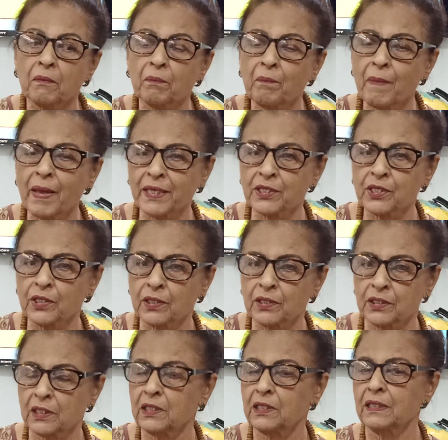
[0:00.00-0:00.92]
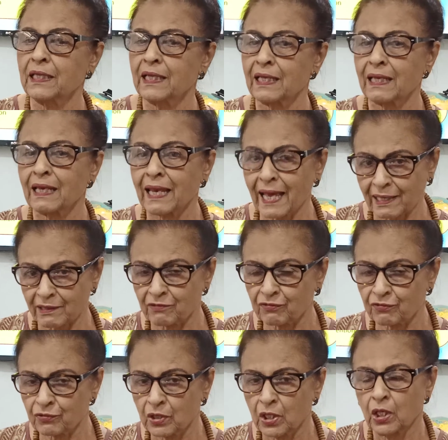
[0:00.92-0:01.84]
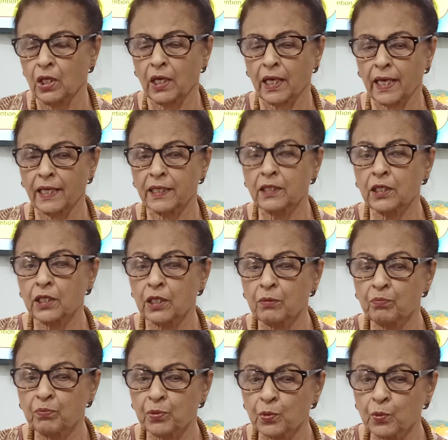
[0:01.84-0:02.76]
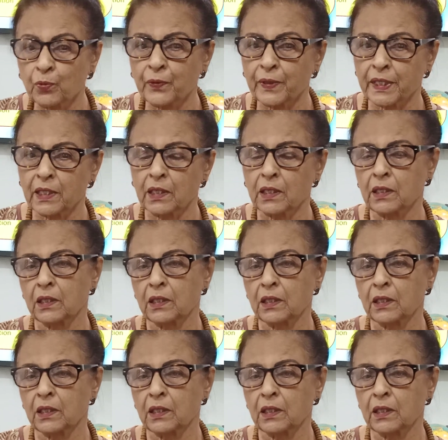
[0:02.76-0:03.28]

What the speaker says: better in their life and improving